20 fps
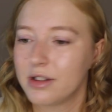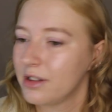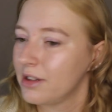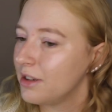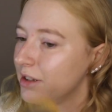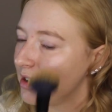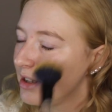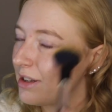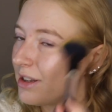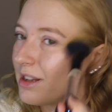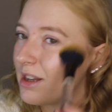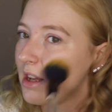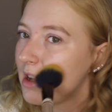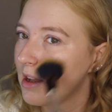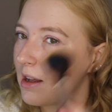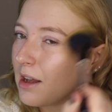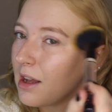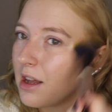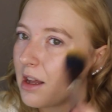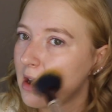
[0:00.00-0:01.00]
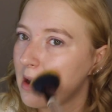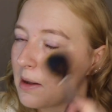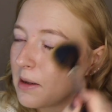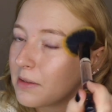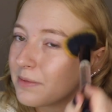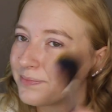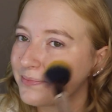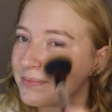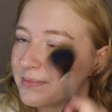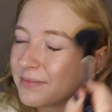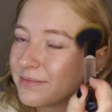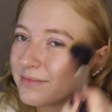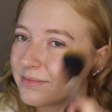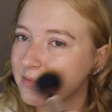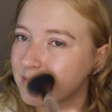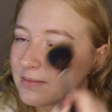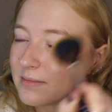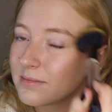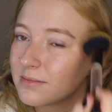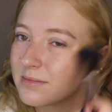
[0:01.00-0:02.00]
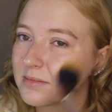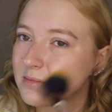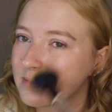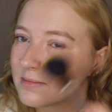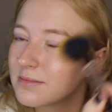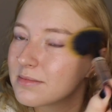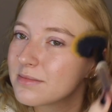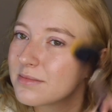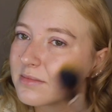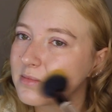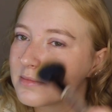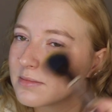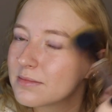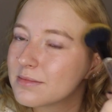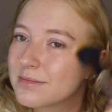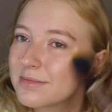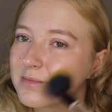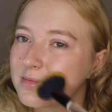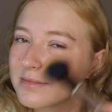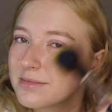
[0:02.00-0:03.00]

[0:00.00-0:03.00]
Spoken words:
No one is speaking in this clip.